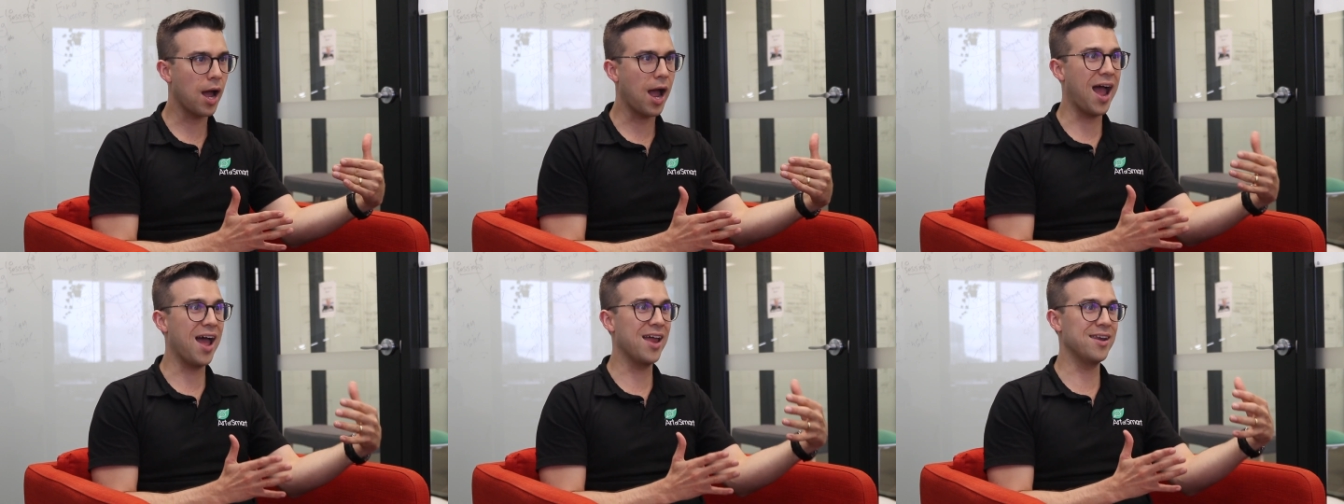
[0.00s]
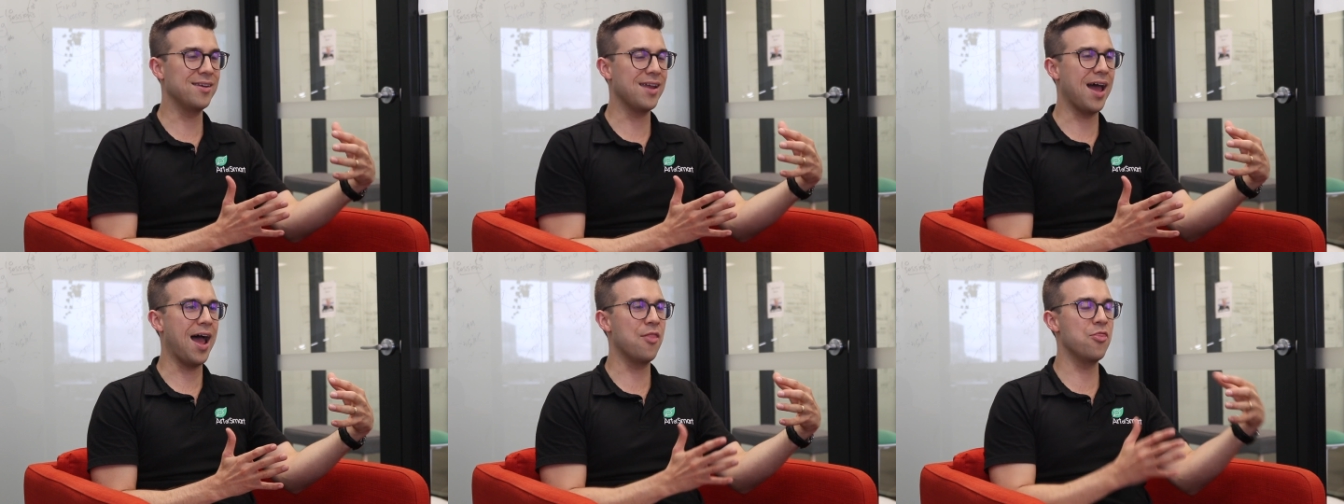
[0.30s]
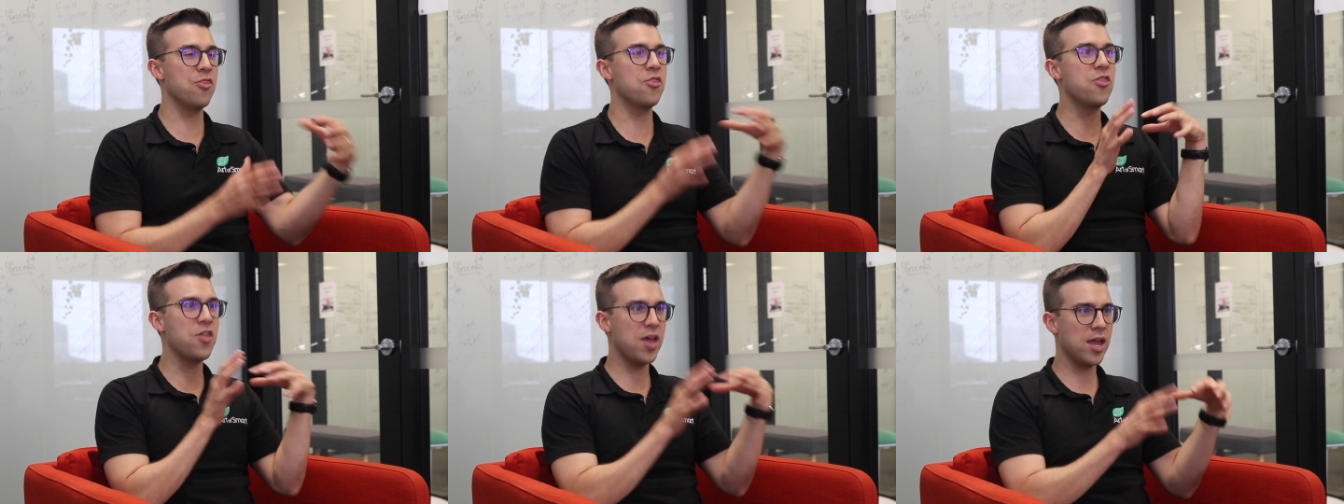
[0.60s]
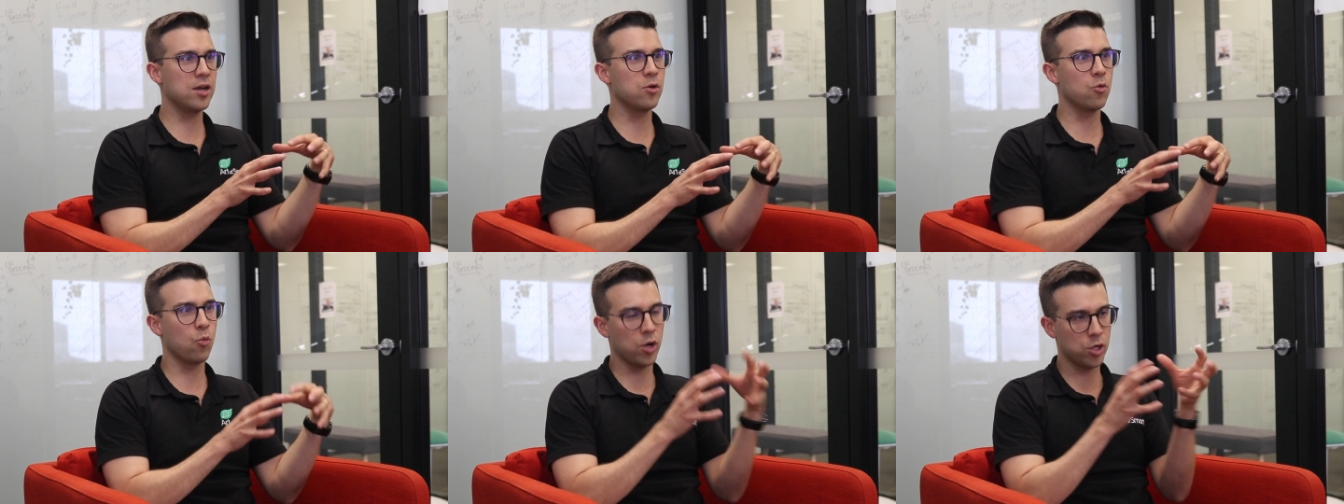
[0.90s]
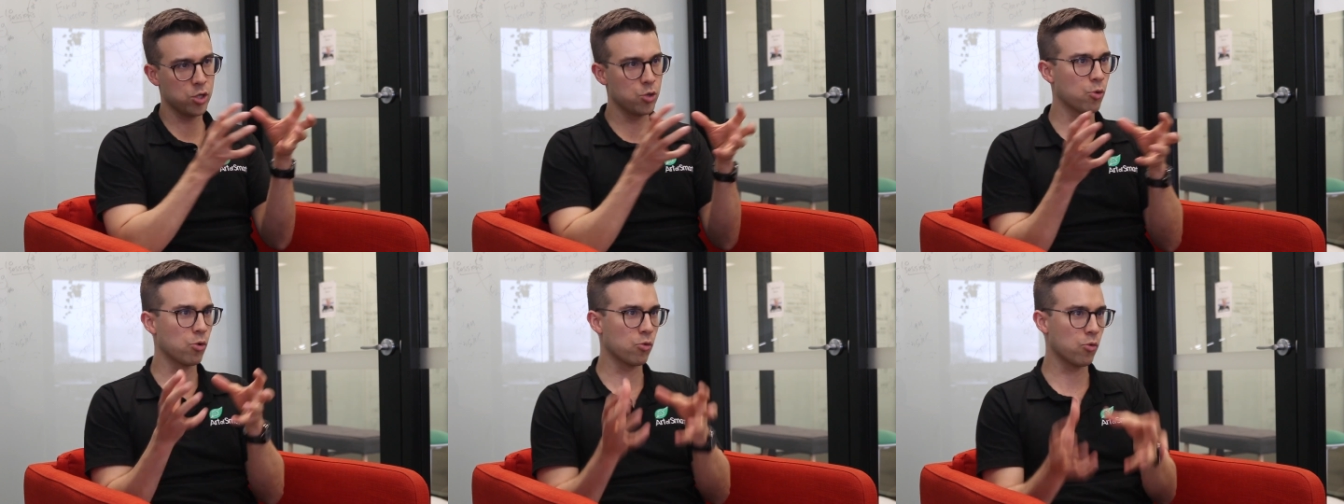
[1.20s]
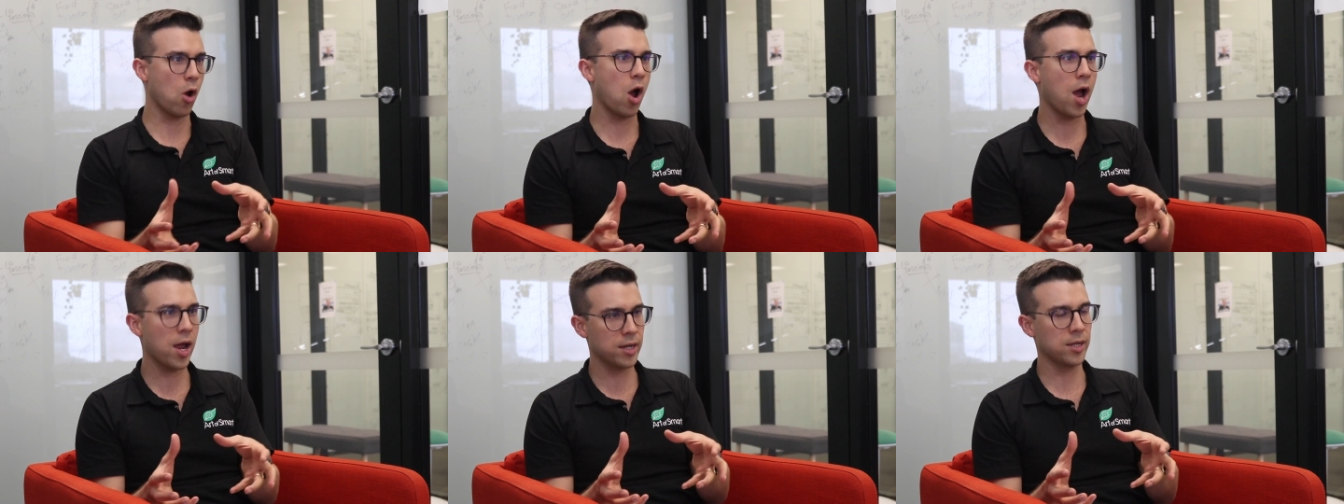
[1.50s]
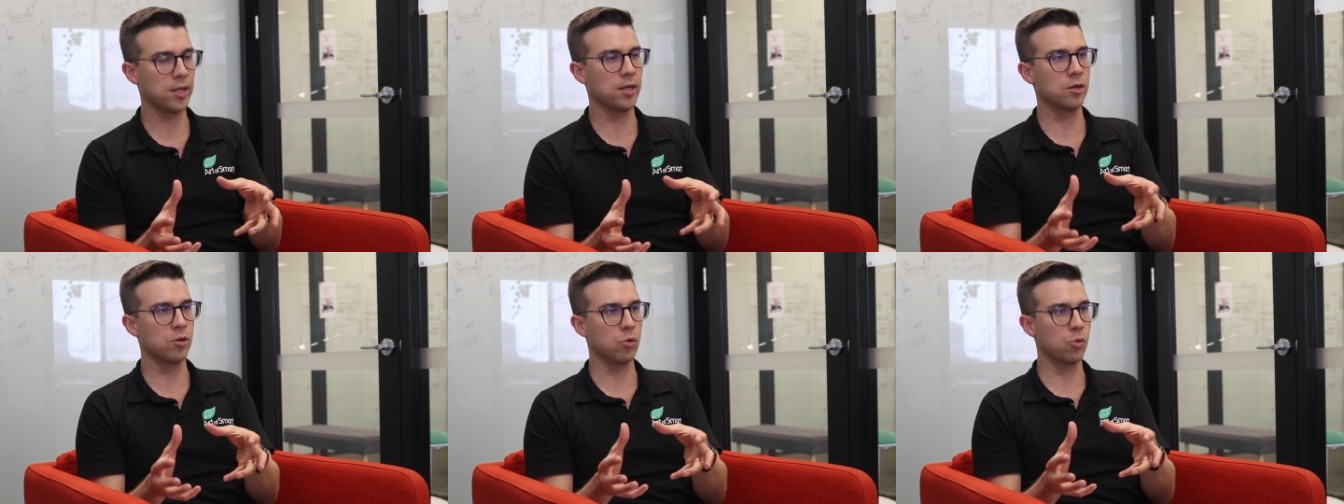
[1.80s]
And then when you were
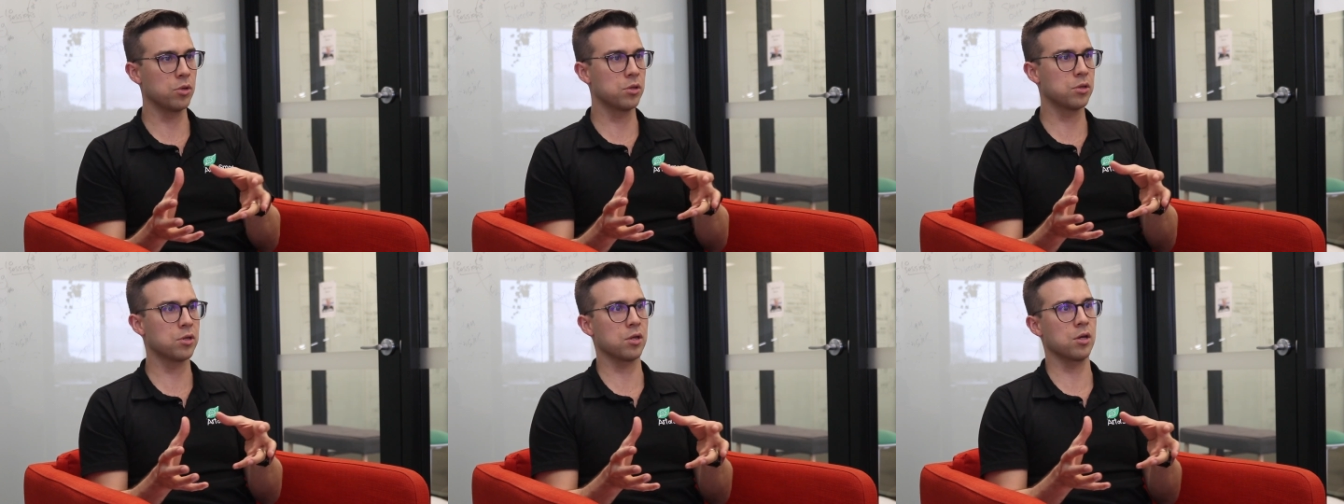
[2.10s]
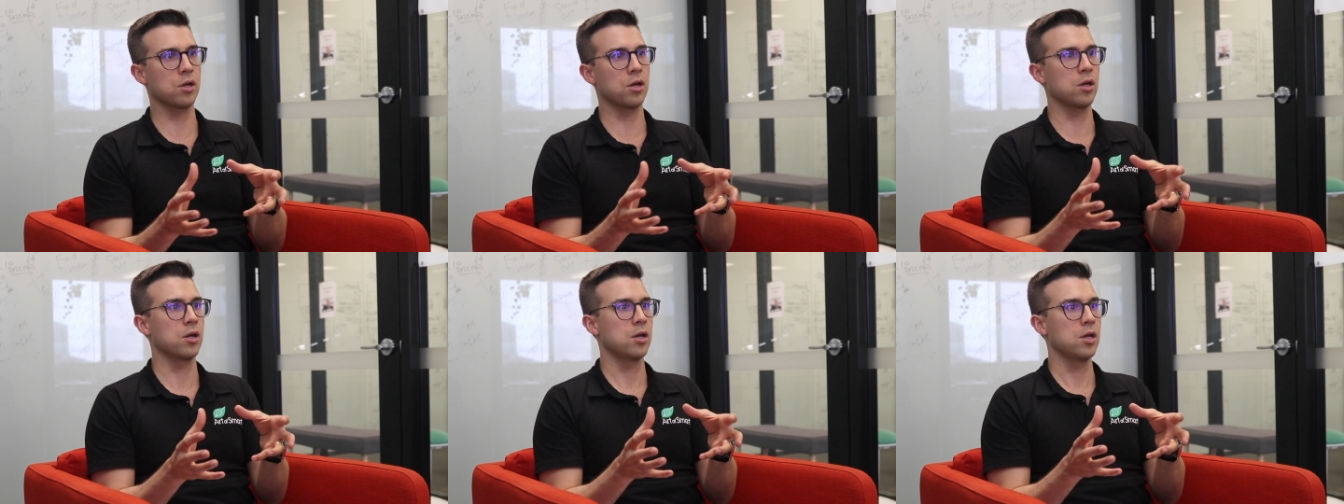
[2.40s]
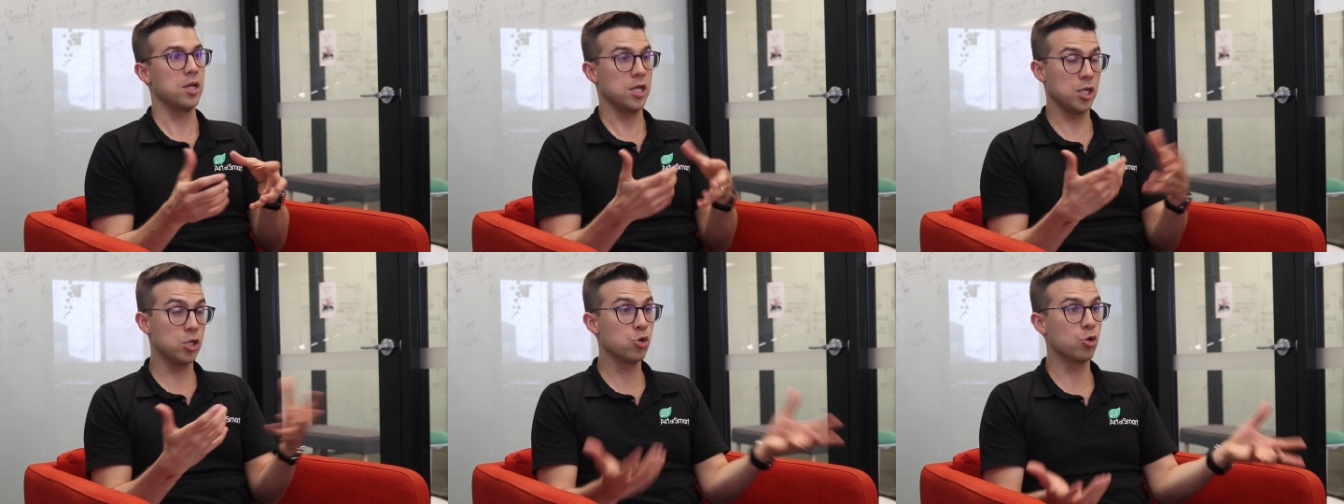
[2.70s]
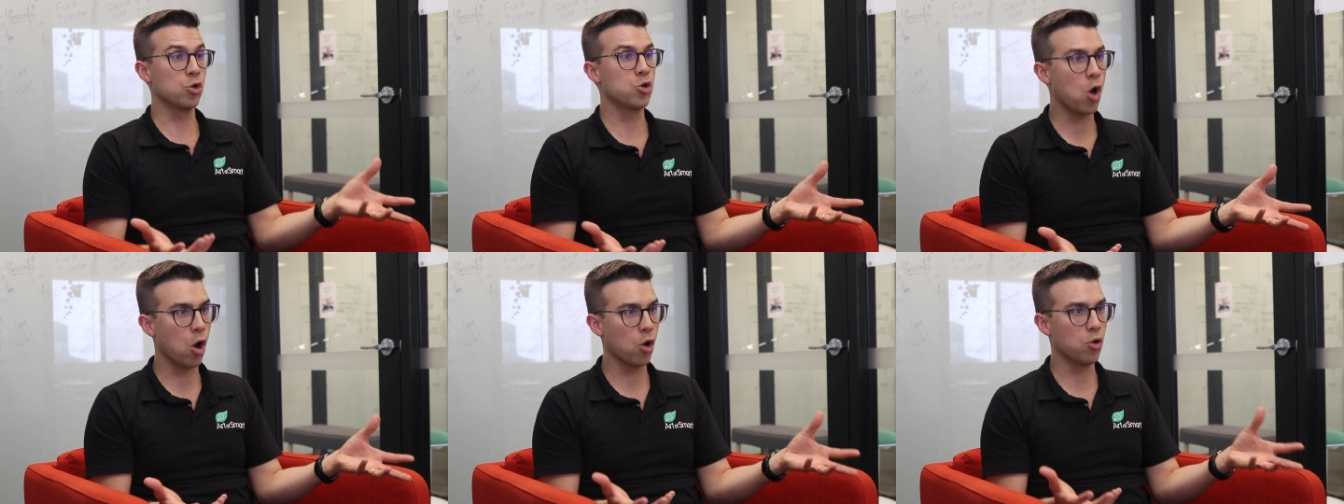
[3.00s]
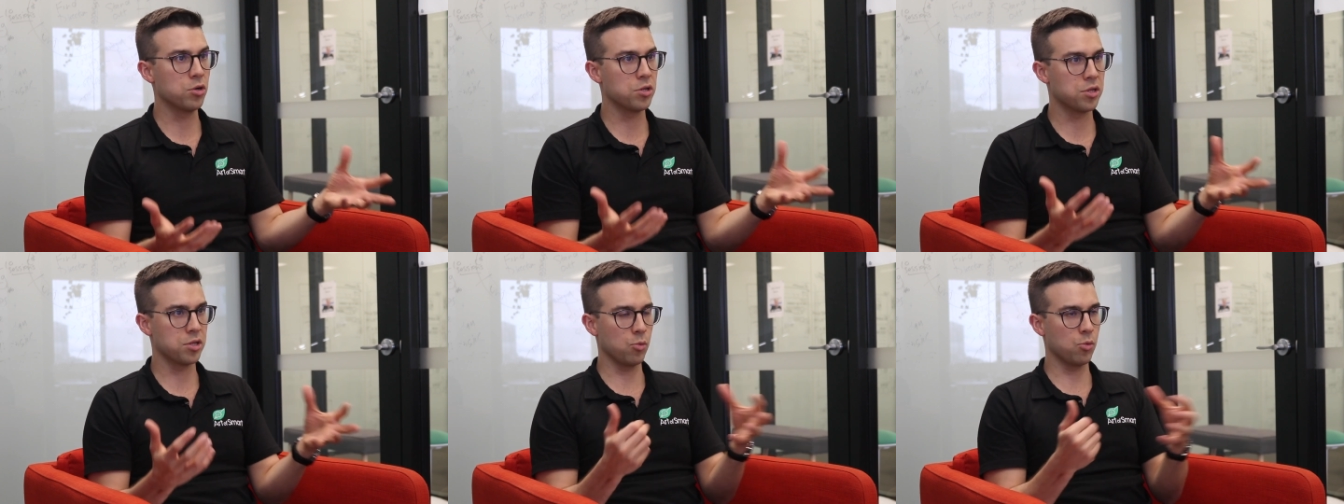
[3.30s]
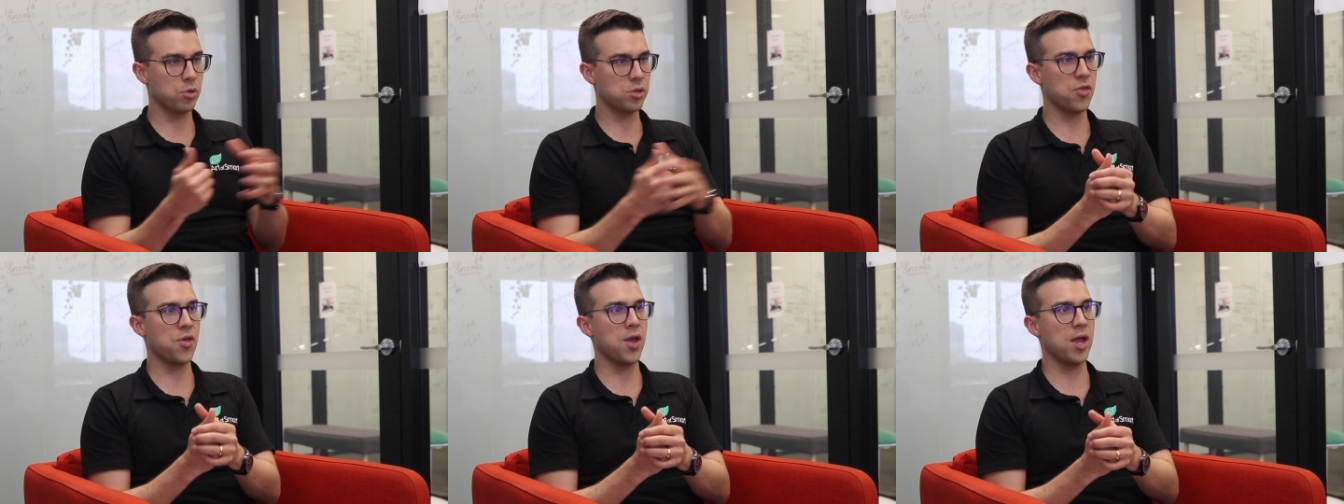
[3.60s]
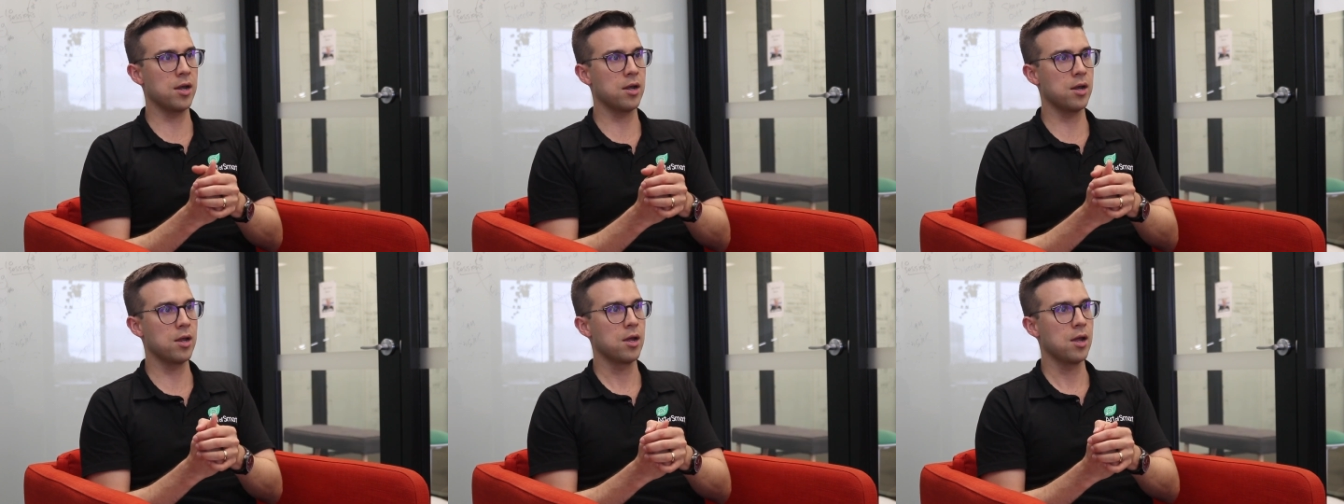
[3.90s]
writing it, it was in your notes, it was
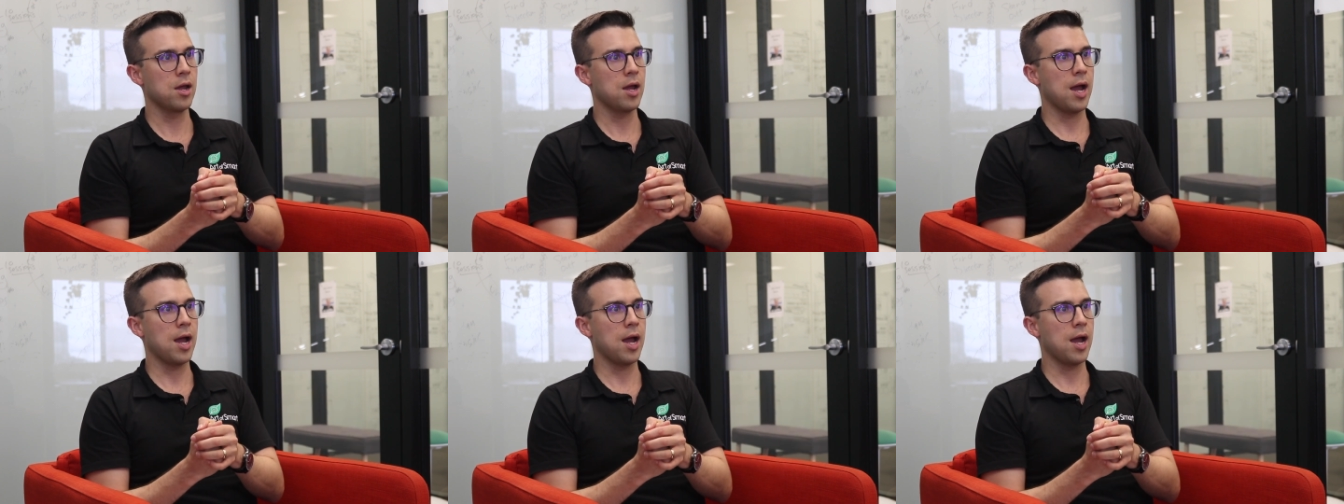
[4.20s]
then